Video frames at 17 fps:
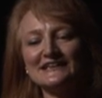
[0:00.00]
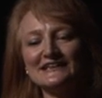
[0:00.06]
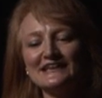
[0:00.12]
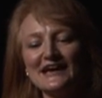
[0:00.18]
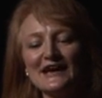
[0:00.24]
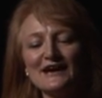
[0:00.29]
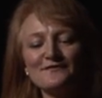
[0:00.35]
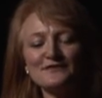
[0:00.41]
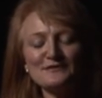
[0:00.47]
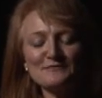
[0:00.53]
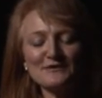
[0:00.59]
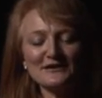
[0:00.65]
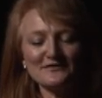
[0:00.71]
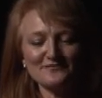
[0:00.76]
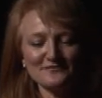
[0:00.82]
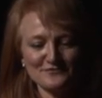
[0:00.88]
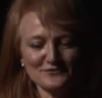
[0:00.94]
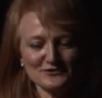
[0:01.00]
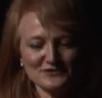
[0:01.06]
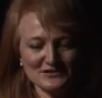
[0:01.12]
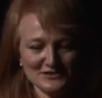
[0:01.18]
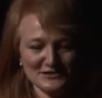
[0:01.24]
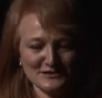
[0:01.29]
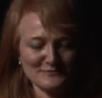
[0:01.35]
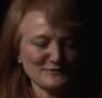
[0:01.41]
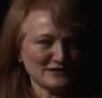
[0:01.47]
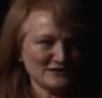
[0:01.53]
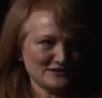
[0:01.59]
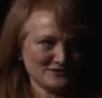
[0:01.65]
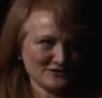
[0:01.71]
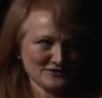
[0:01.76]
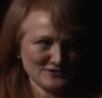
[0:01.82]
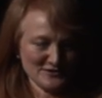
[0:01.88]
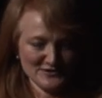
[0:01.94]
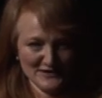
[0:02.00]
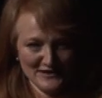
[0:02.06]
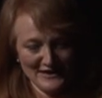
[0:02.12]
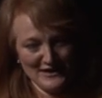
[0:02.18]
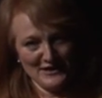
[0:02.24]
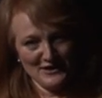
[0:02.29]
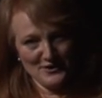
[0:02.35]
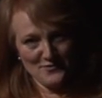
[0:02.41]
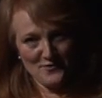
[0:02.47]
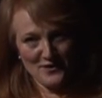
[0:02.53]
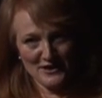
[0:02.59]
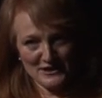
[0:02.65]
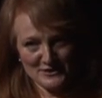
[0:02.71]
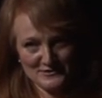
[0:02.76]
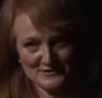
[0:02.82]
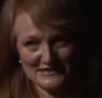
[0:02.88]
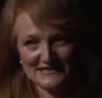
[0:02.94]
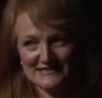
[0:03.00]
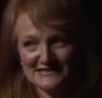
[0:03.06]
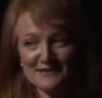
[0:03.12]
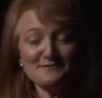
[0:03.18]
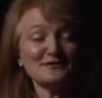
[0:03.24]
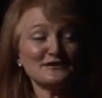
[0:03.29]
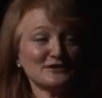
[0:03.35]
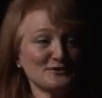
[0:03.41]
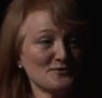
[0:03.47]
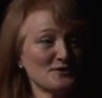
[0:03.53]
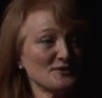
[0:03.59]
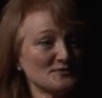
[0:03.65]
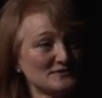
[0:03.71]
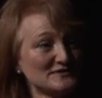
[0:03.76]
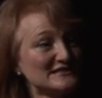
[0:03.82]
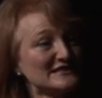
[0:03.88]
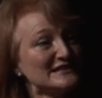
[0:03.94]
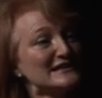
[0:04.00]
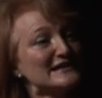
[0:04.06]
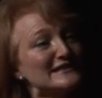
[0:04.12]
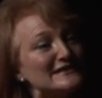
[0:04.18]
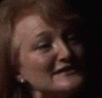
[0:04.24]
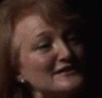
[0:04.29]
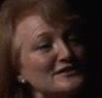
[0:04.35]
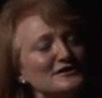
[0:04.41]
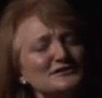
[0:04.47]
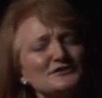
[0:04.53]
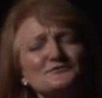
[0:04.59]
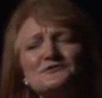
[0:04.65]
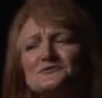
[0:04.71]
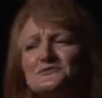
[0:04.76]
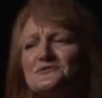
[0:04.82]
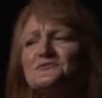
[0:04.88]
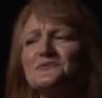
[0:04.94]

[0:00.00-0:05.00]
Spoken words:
having my first child, my daughter, while I was at seminary, while I was studying theology, which was a